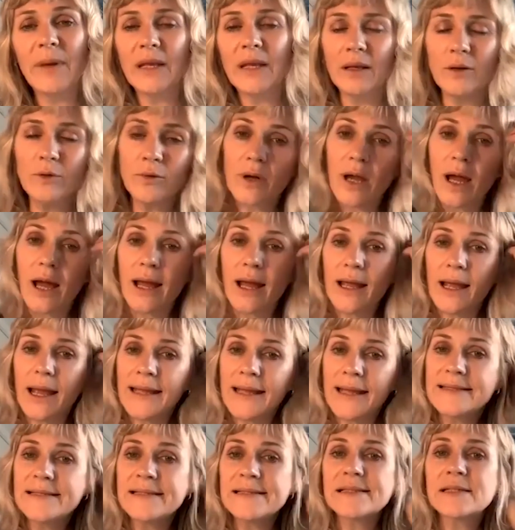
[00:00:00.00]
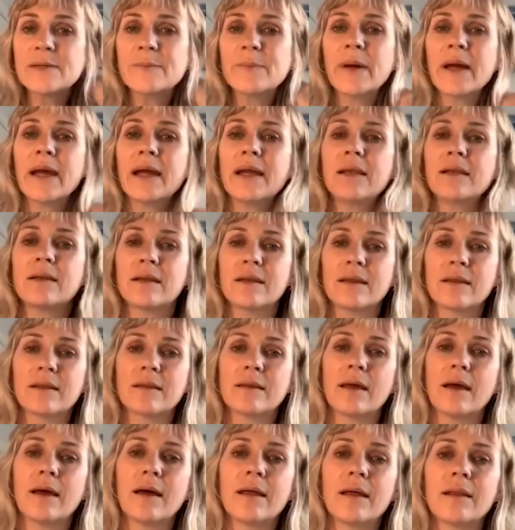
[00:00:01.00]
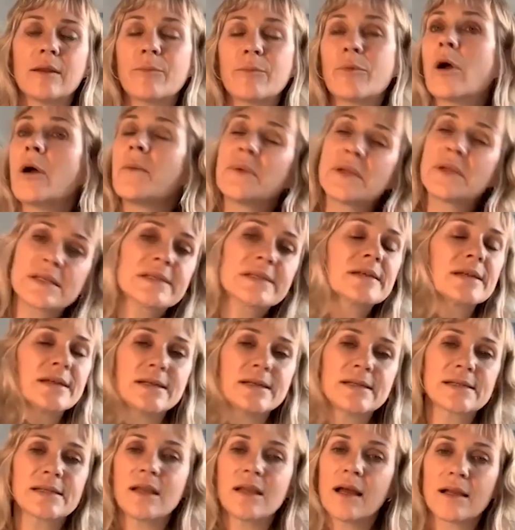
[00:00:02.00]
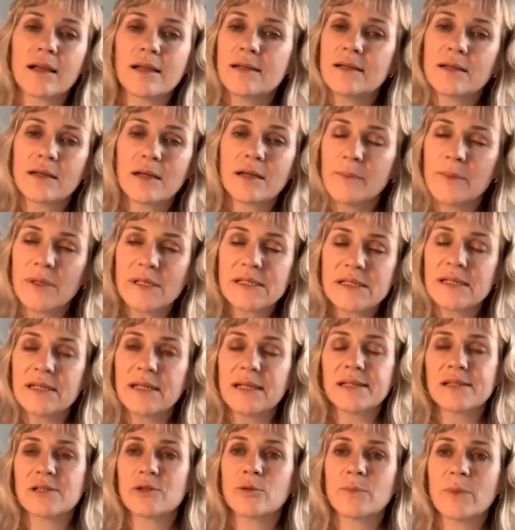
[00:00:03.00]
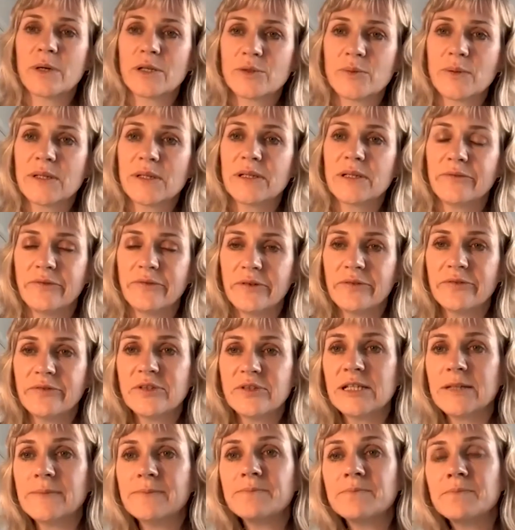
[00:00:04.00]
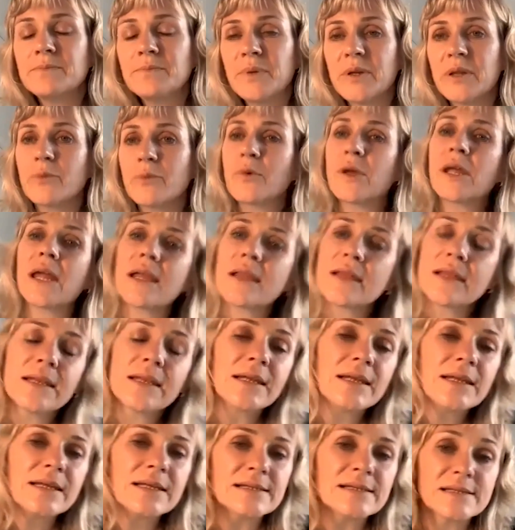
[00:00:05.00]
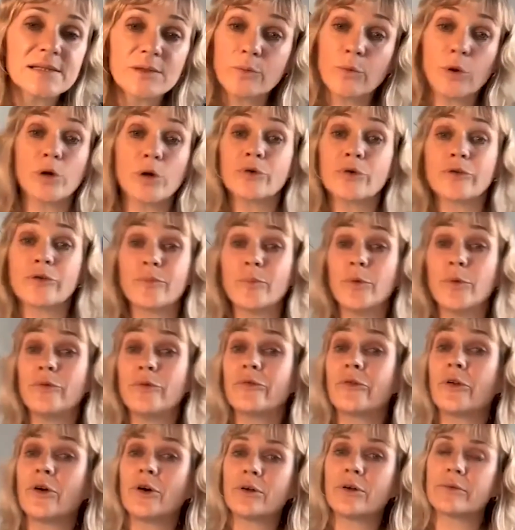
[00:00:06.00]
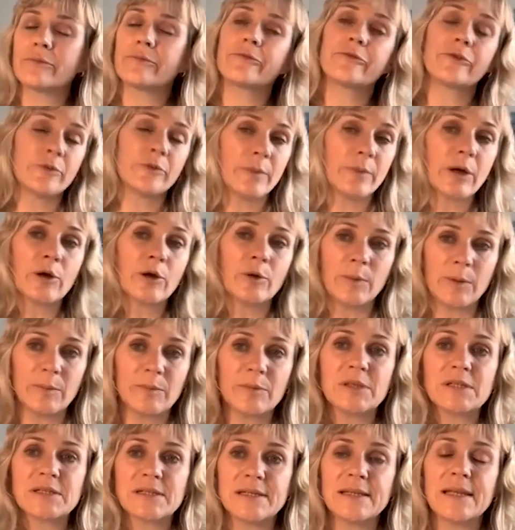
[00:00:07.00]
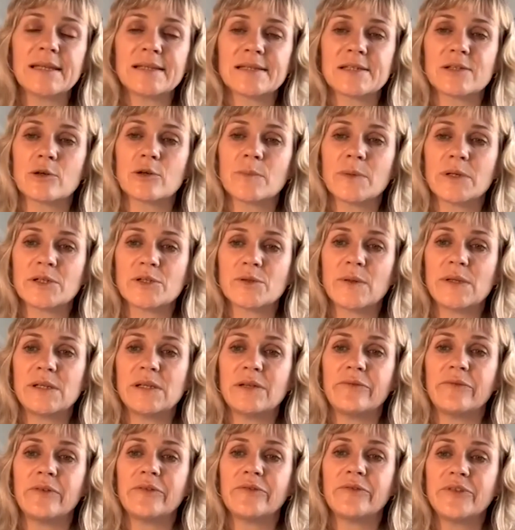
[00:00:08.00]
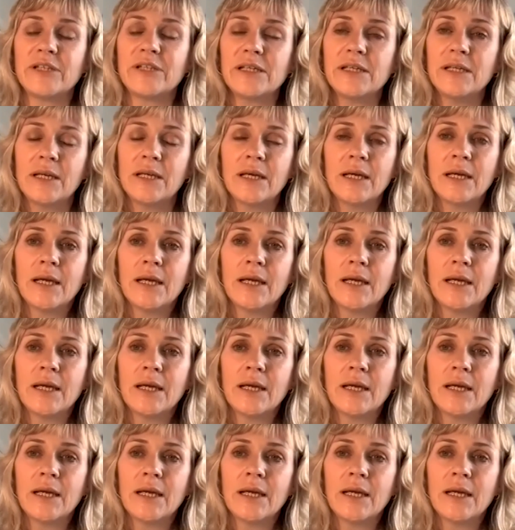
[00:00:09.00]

I mean, look, I anticipate that the Prime Minister is likely to commit to net zero by 2050. But the reality is the world has moved on from a commitment to net zero by 2050.